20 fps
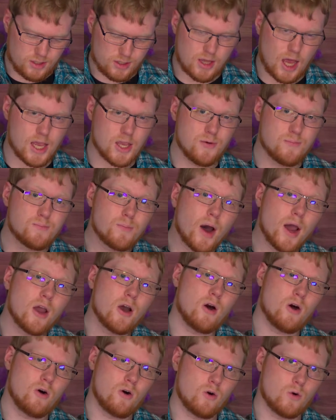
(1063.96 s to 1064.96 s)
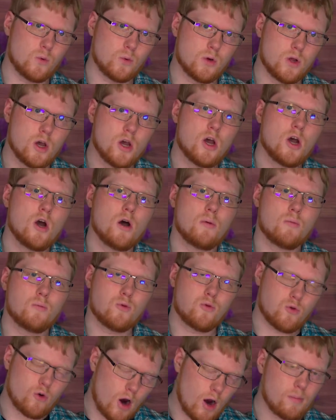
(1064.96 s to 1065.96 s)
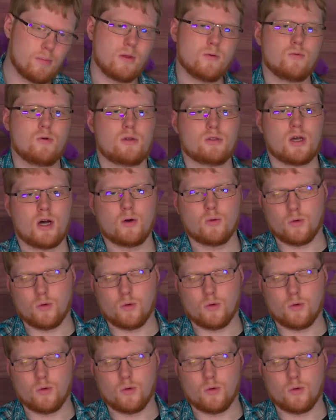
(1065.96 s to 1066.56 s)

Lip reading: that you might own probably will not